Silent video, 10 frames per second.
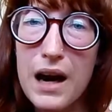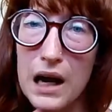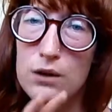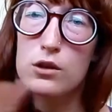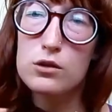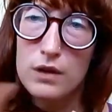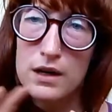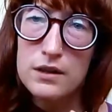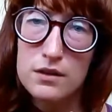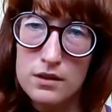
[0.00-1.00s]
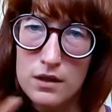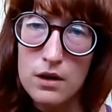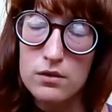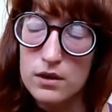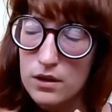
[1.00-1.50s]
I will write it
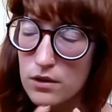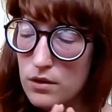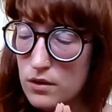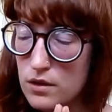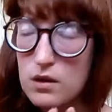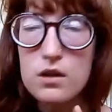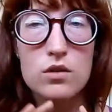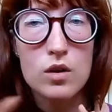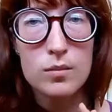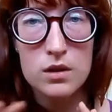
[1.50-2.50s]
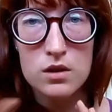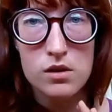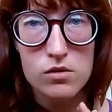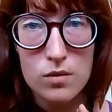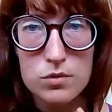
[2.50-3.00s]
down there. It's gonna be in the
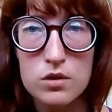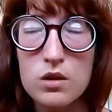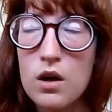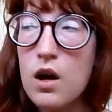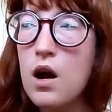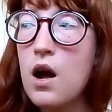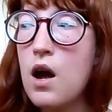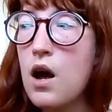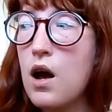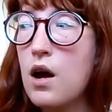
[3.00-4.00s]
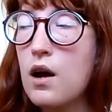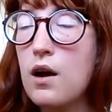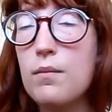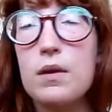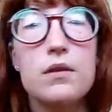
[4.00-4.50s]
description.
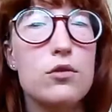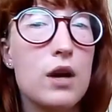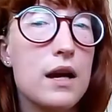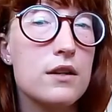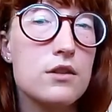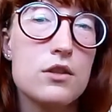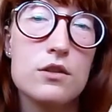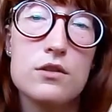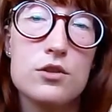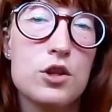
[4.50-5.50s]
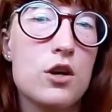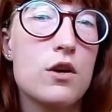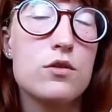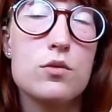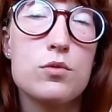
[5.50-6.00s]
And if you like,
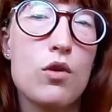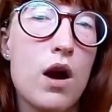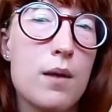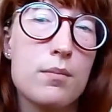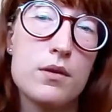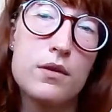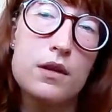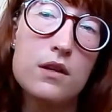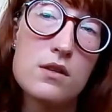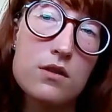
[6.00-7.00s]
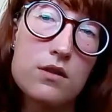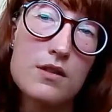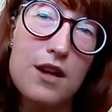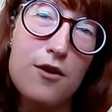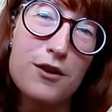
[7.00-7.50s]
share and subscribe.
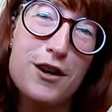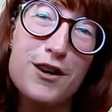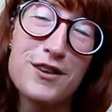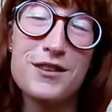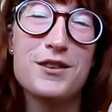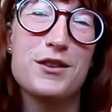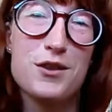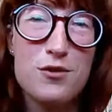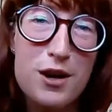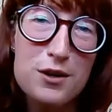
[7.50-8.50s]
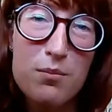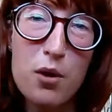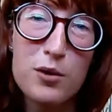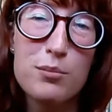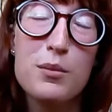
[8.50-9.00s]
It's down there on the red
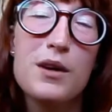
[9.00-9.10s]
button.